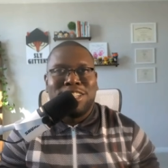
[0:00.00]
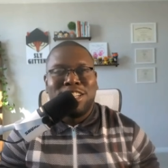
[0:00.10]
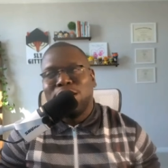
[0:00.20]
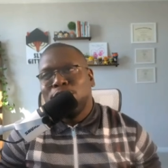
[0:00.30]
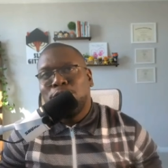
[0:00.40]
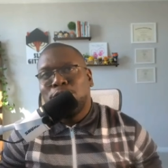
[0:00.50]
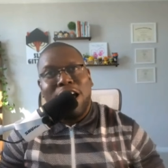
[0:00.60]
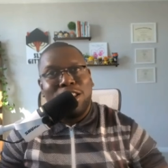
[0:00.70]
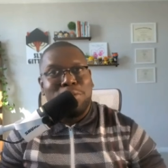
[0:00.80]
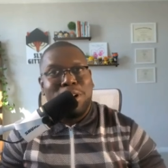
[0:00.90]
who would edit
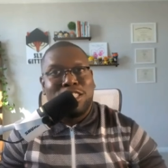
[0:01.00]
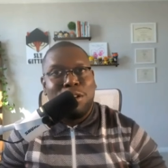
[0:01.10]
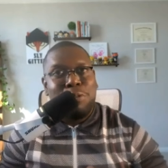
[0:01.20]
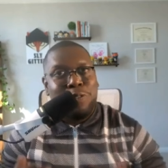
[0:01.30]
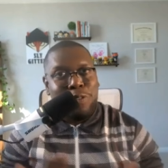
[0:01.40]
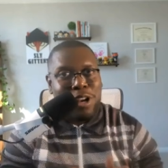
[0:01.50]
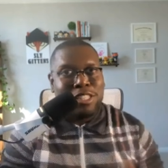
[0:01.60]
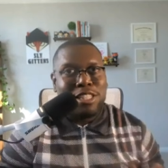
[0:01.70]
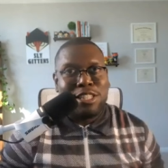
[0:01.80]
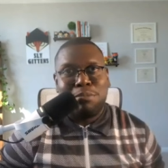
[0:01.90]
my stuff before I sent
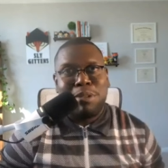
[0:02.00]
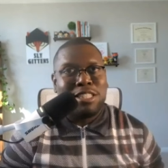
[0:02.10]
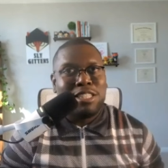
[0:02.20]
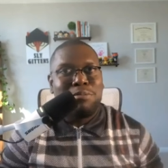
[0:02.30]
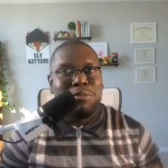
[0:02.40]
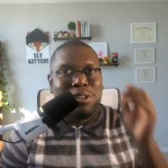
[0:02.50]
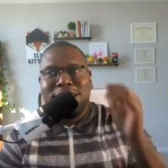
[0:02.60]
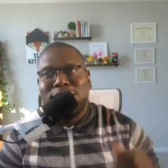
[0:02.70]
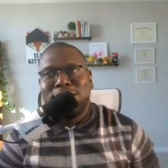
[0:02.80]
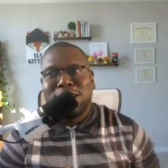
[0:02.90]
to my CMO.
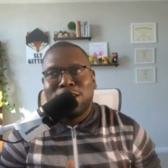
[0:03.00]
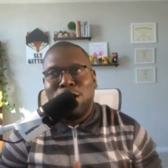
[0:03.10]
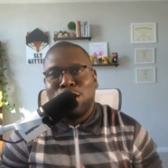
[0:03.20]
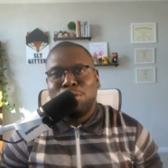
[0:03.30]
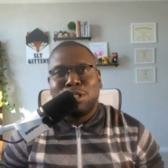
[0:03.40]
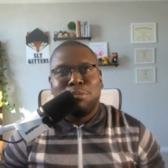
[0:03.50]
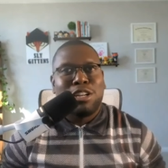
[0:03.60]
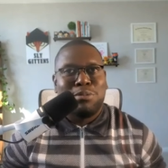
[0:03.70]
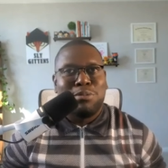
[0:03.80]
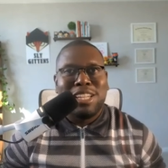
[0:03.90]
It cost me some extra
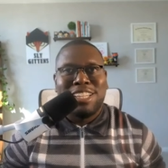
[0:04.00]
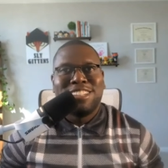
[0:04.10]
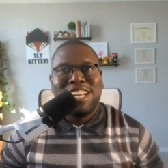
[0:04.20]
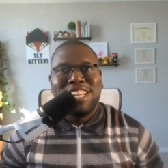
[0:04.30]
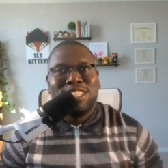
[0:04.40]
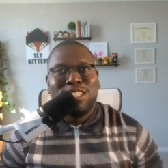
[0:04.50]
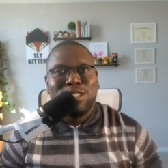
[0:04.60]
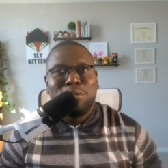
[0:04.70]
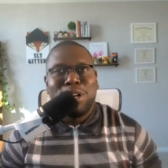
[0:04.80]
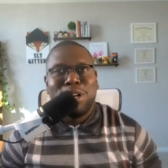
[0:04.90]
money to do it,
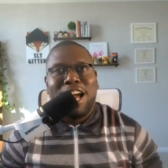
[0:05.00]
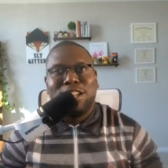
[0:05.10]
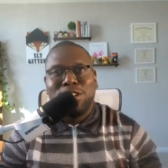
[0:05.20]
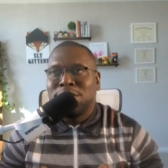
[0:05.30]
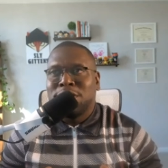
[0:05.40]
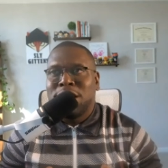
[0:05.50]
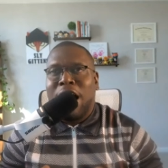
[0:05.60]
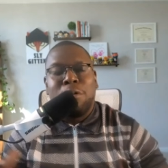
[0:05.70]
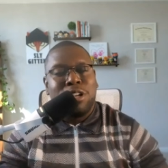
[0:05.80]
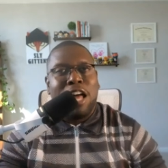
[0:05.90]
but I do. I would.
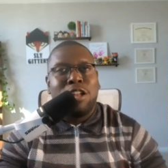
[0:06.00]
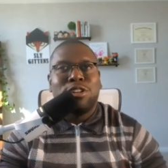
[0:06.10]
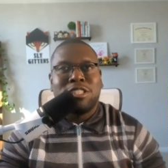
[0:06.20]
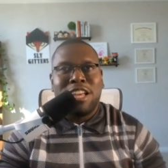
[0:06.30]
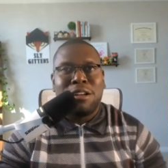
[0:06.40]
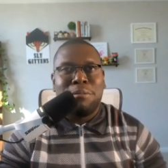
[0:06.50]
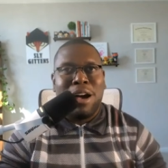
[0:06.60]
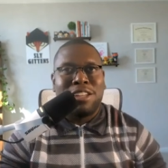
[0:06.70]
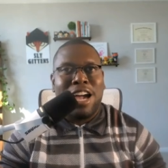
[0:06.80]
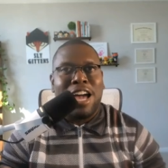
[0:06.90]
I do the tech about it.
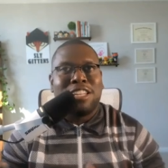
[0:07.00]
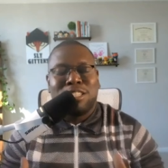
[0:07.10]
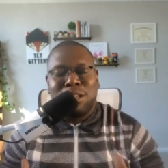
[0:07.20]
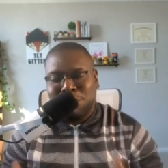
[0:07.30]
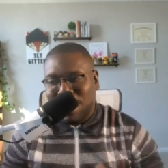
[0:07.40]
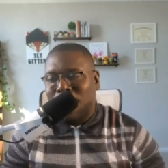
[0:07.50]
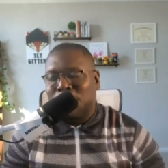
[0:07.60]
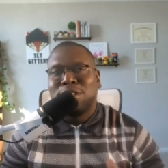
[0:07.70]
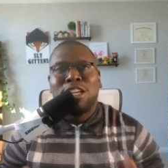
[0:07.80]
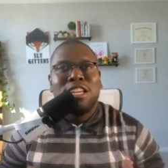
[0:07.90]
I just sometimes
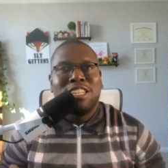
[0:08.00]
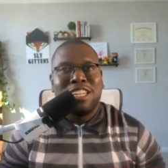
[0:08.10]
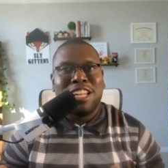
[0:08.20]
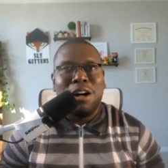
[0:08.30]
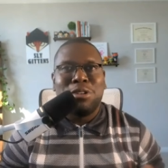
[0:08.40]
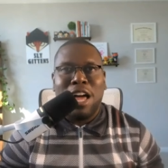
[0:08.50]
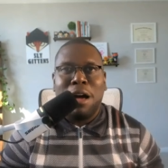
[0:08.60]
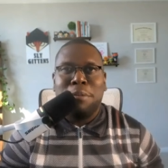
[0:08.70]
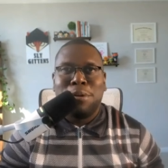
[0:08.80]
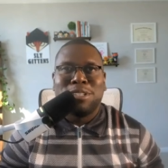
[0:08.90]
needed help with that
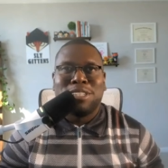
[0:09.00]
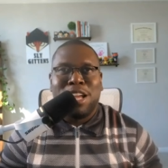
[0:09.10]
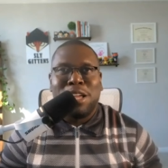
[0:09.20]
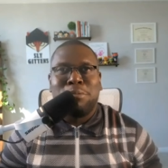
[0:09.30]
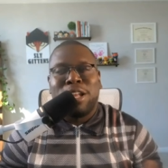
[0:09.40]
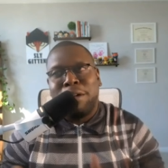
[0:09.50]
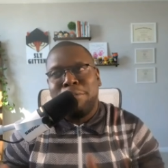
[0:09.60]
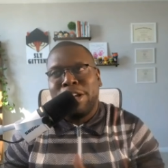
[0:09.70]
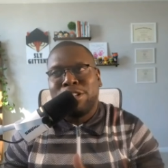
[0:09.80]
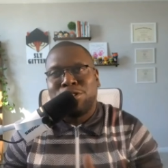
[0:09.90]
portion of it, but I made
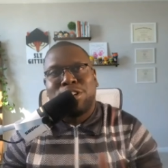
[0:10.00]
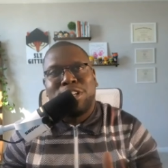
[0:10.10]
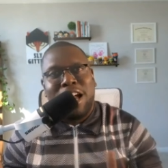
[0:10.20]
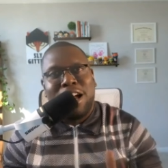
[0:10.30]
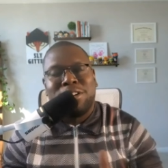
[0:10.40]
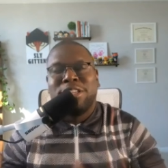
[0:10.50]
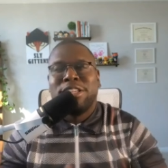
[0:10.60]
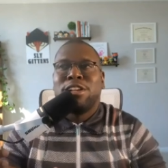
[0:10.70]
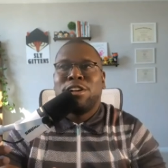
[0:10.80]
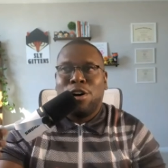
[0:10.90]
sure now
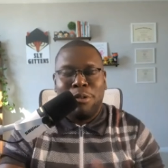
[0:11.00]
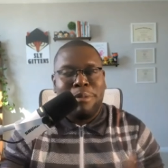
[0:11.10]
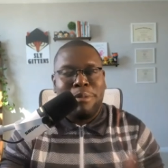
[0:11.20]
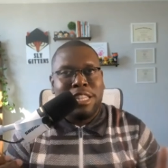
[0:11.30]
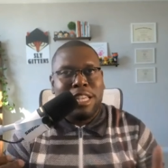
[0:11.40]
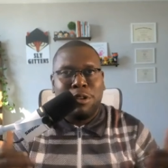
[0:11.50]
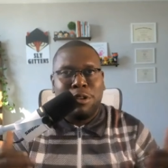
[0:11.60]
on my team, even my